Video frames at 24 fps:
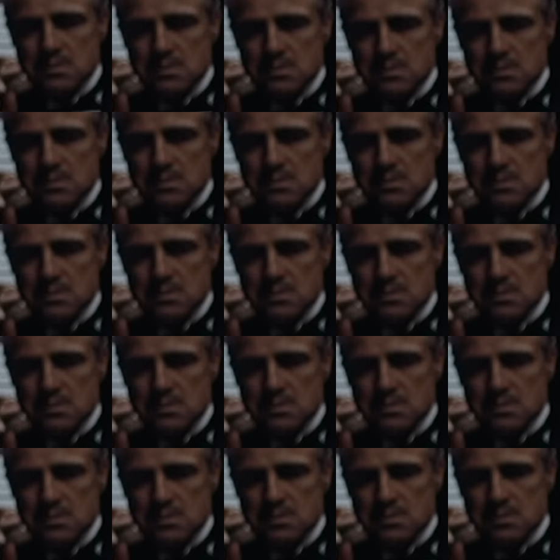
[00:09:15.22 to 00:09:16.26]

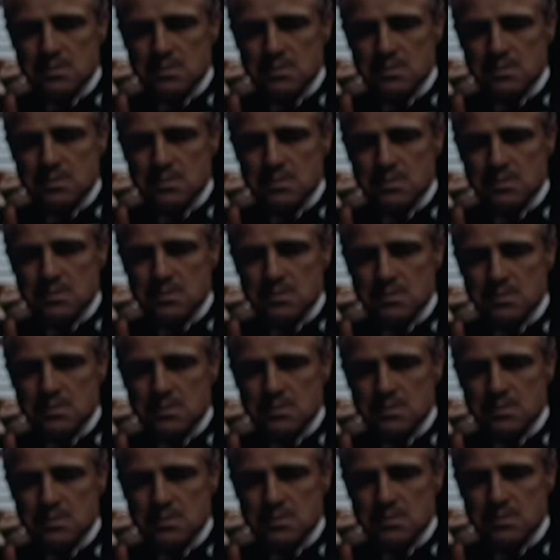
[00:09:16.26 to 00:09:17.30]

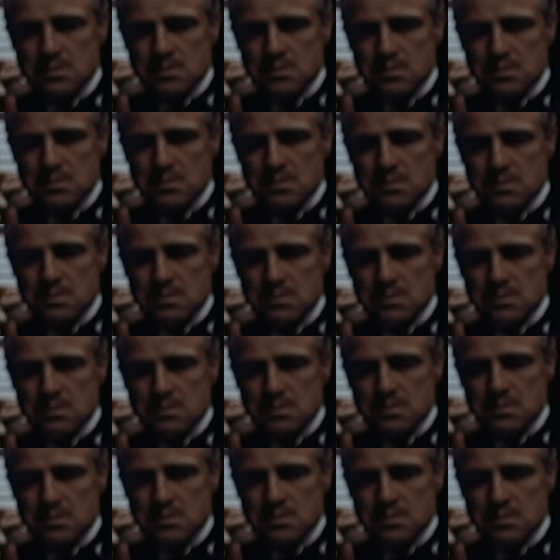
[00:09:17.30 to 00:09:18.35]

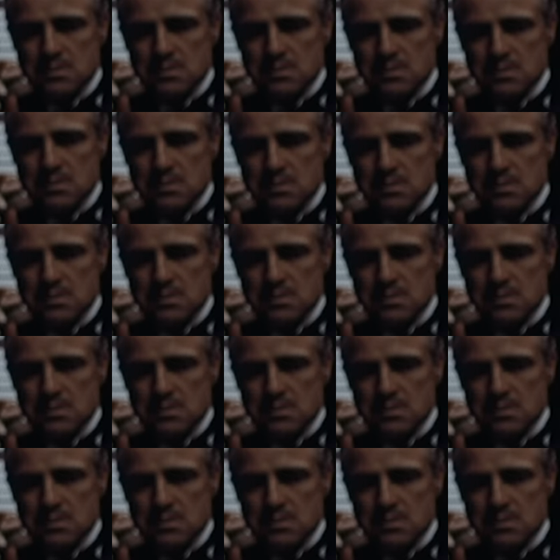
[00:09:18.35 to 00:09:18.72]
(silent)